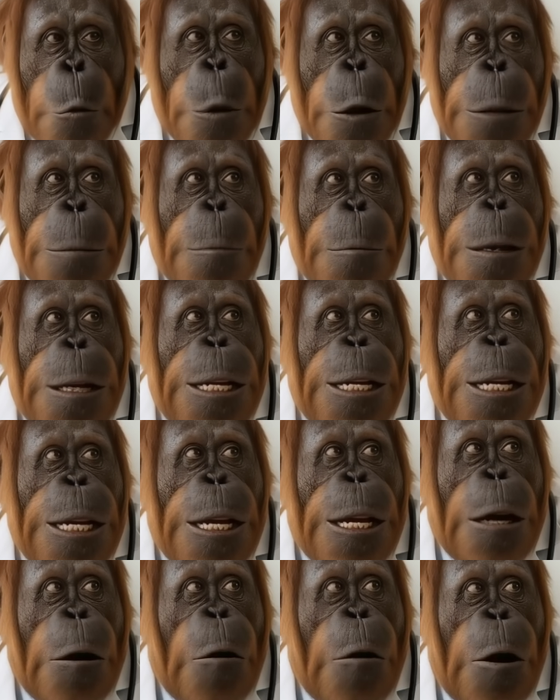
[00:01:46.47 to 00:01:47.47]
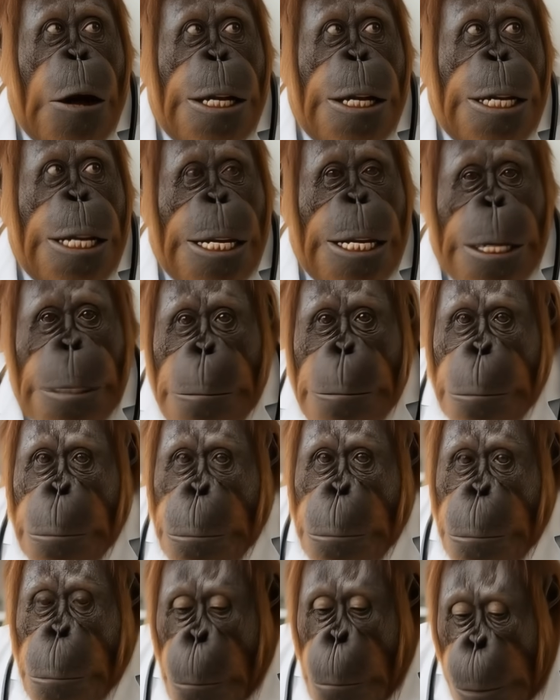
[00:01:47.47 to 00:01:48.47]
When political appointees
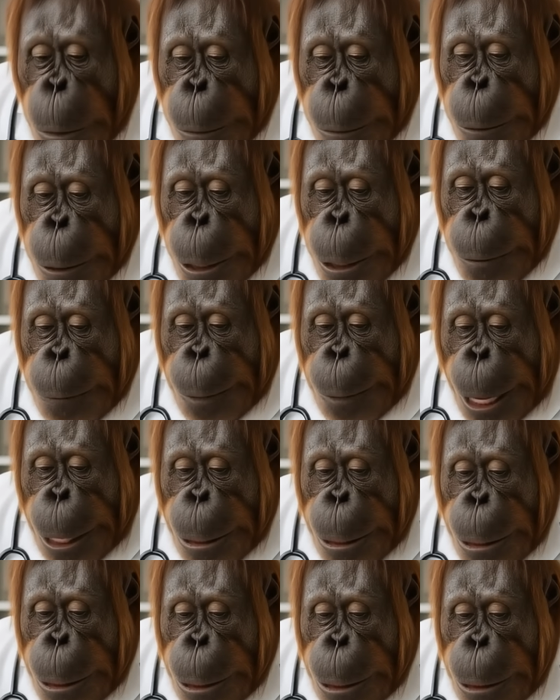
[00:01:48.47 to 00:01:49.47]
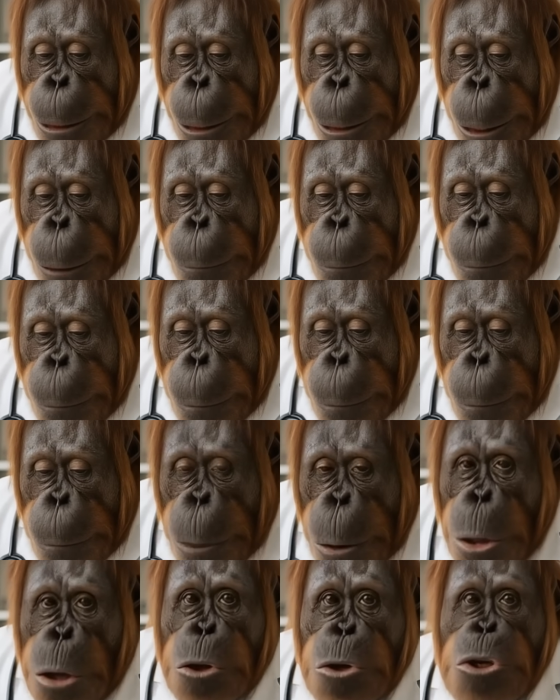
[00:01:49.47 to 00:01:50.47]
begin questioning vaccine safety, they
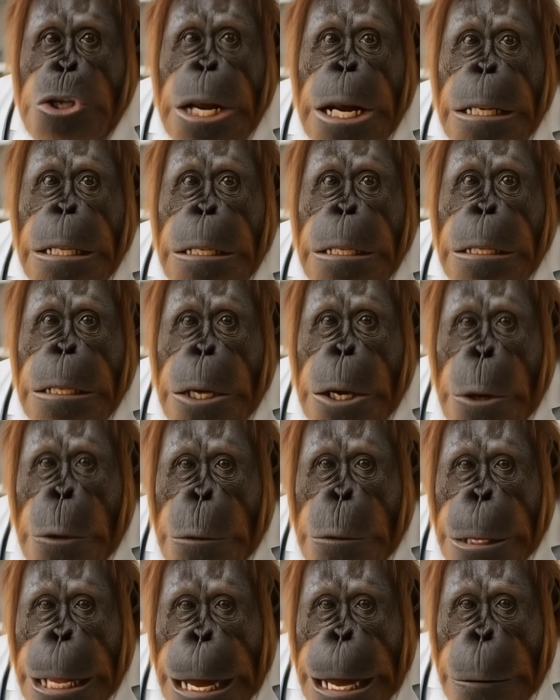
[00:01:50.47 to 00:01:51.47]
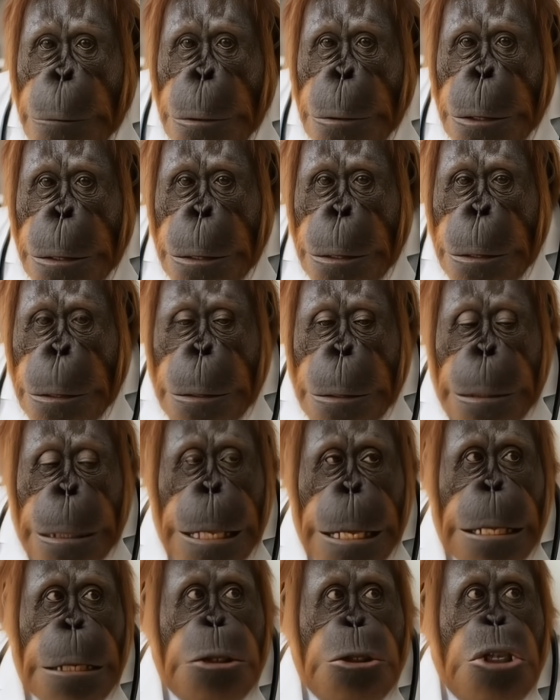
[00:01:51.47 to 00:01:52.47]
don't just sow doubt,
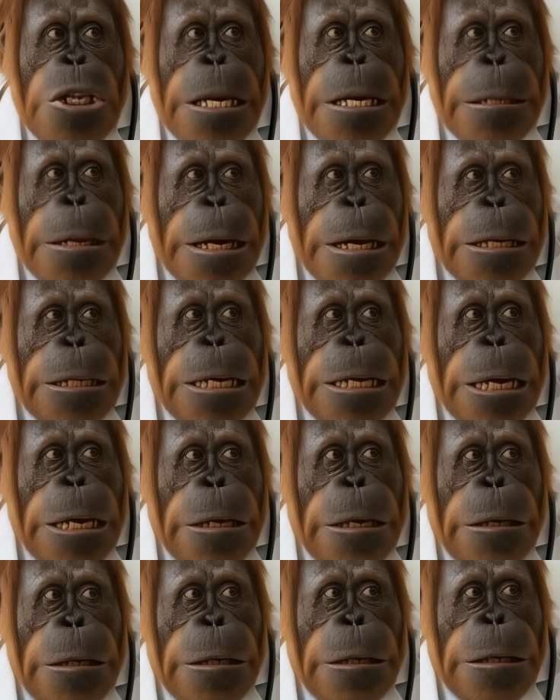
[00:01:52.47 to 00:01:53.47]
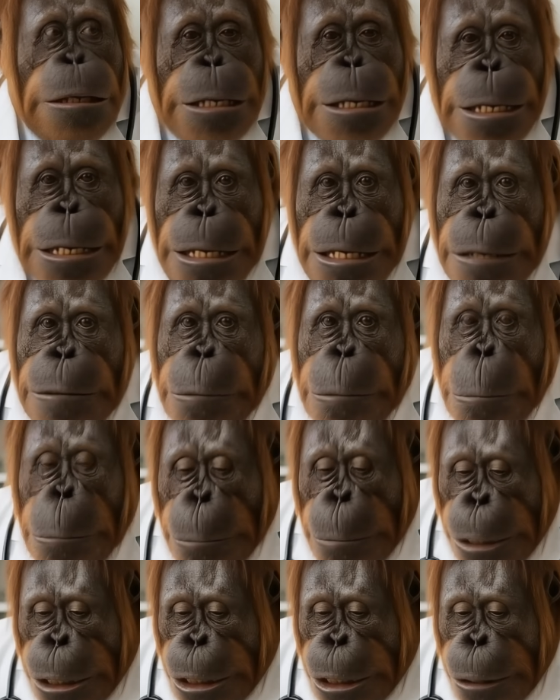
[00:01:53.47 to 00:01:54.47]
they legitimize ignorance and give
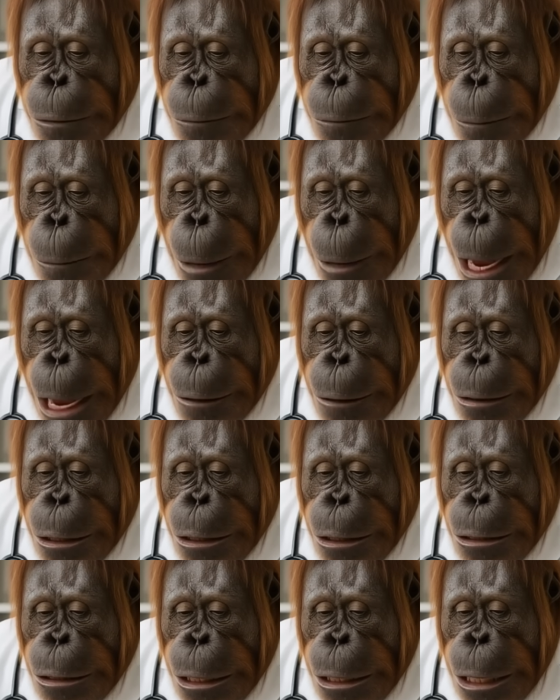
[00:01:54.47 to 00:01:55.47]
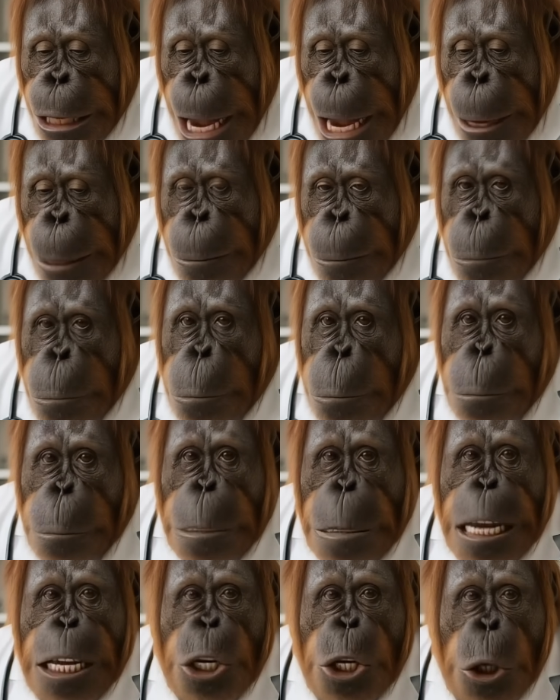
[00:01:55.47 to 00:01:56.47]
permission for parents to gamble with
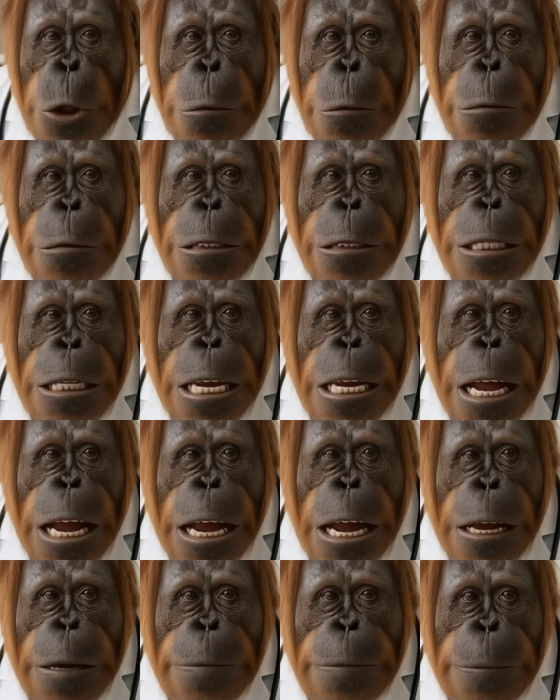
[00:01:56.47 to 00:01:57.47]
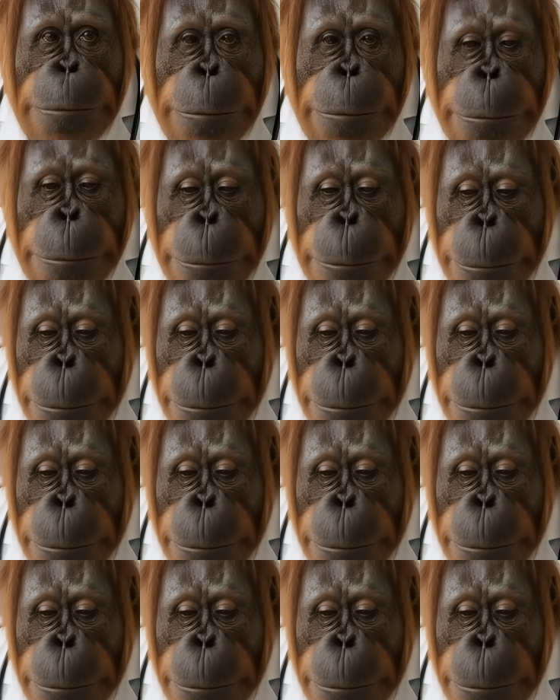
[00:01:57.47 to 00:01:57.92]
their children's lives.